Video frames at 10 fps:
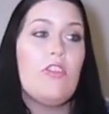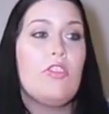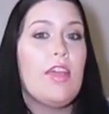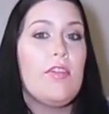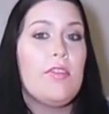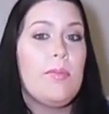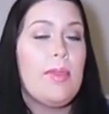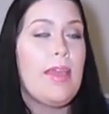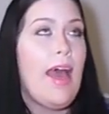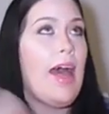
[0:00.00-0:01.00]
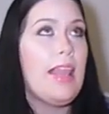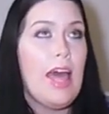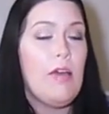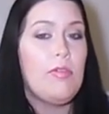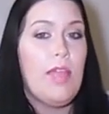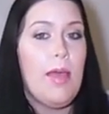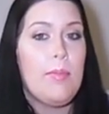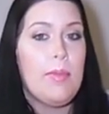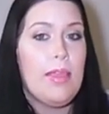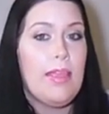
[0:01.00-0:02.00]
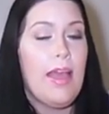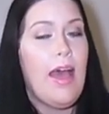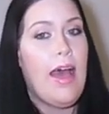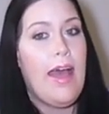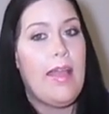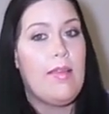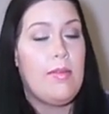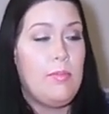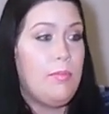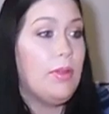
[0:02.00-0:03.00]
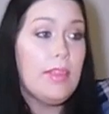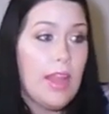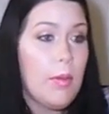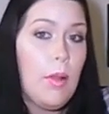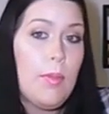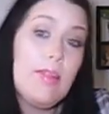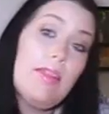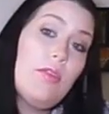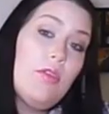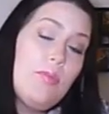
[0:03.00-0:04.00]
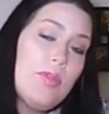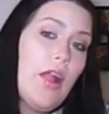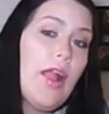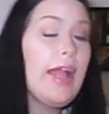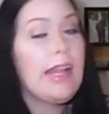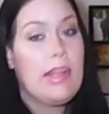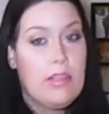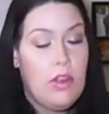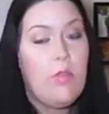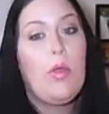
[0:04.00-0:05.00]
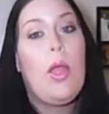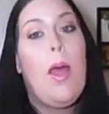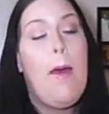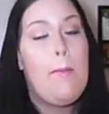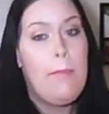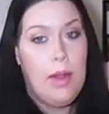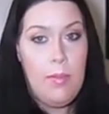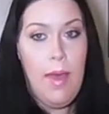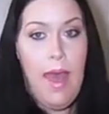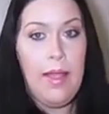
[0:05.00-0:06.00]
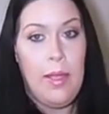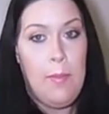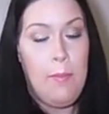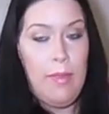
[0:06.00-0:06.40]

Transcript: Tasha laughed at me. I laughed at me. I put the camera on me. It's like, oops, sorry, I knocked it over. Put it back.